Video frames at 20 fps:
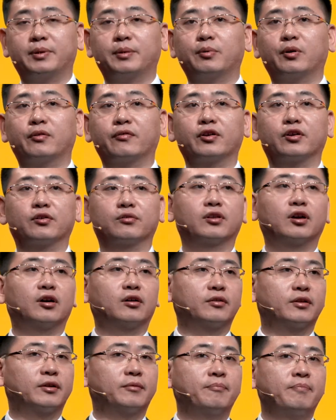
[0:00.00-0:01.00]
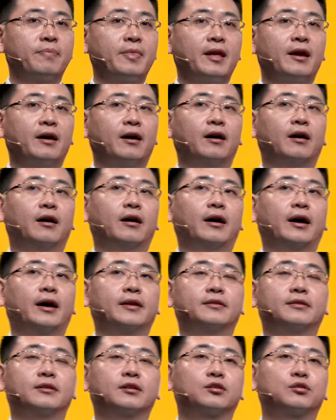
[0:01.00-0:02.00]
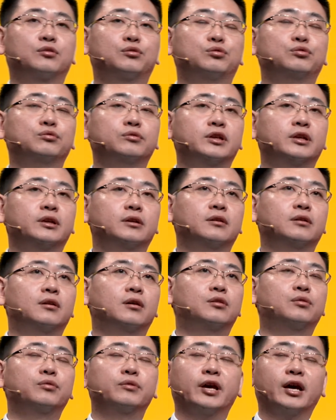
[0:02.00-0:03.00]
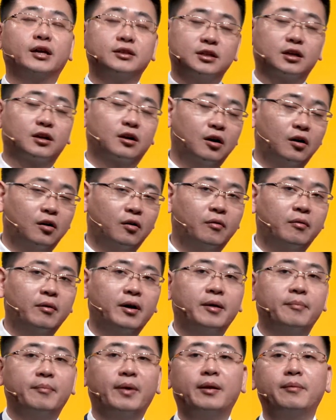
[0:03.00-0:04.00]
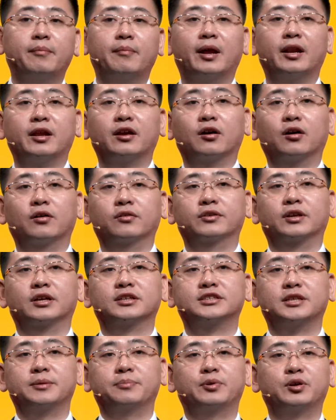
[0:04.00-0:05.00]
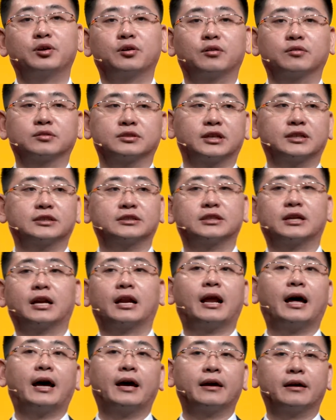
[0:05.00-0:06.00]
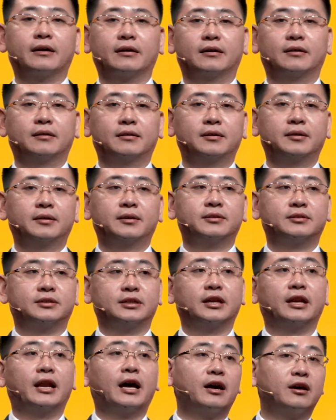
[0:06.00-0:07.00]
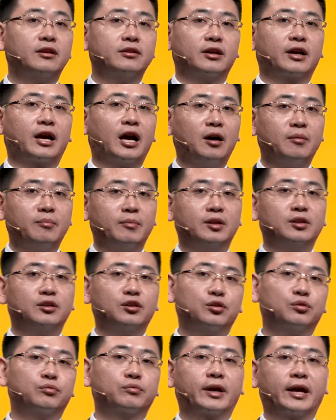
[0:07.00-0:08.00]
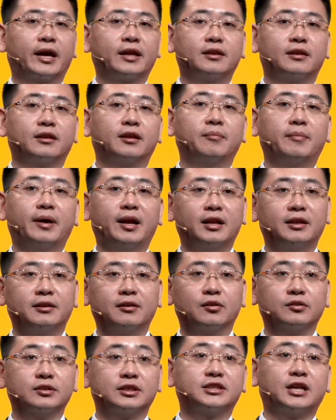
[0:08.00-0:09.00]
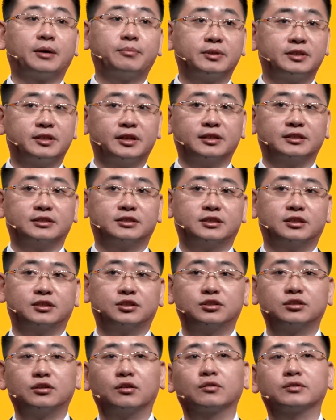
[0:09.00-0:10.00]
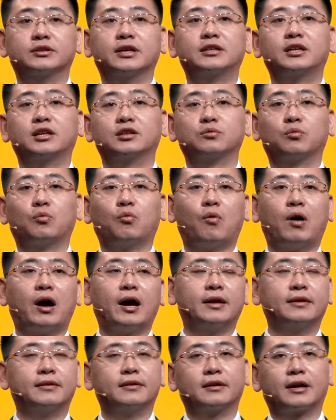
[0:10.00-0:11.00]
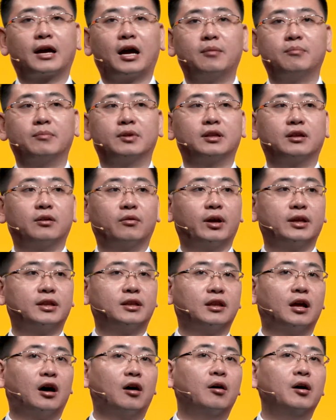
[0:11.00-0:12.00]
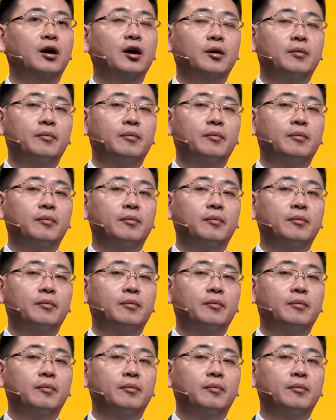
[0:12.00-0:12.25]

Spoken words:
people will know that at 2 years ago, many of the CPOs is a liar. They lie the government to get the money of the subsidies. So that is why the government right now